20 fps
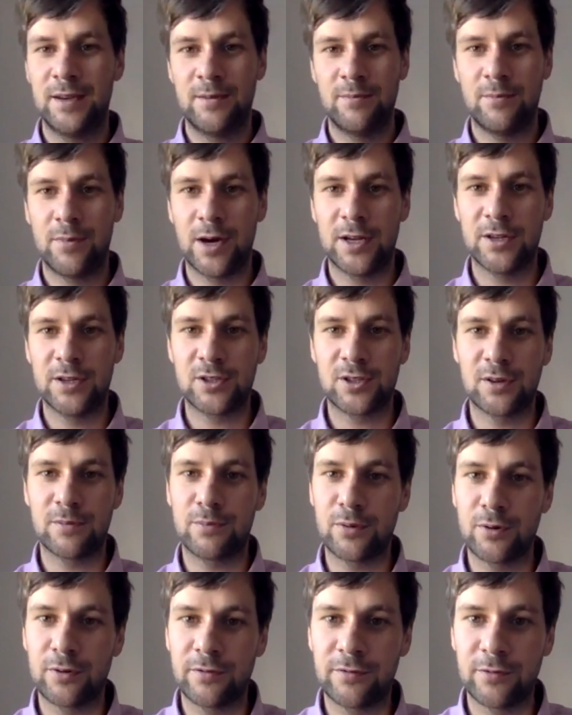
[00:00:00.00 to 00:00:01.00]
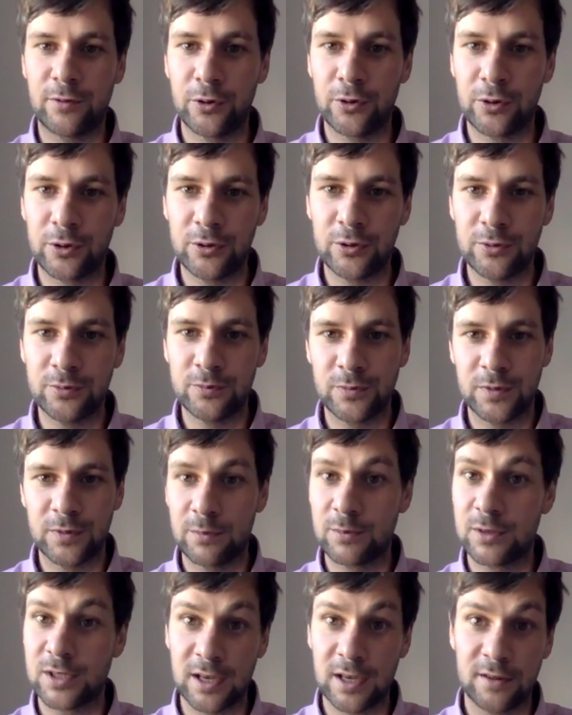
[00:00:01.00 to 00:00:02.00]
manage their portfolio
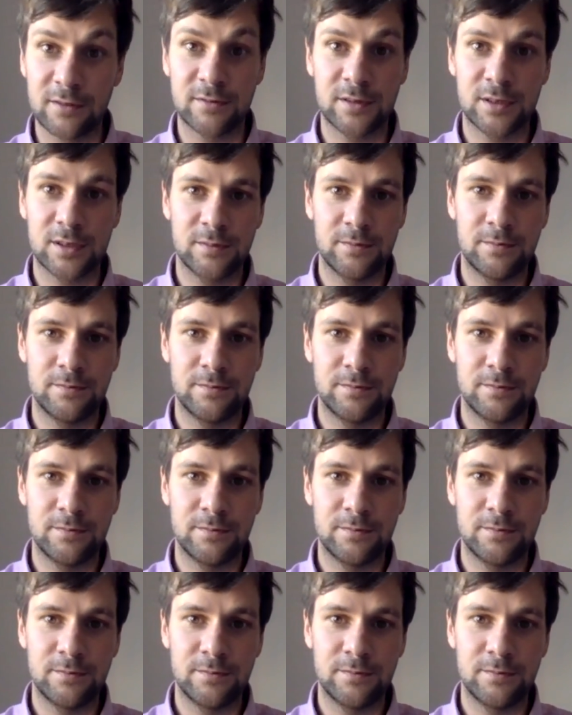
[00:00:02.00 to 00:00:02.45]
themselves. With lower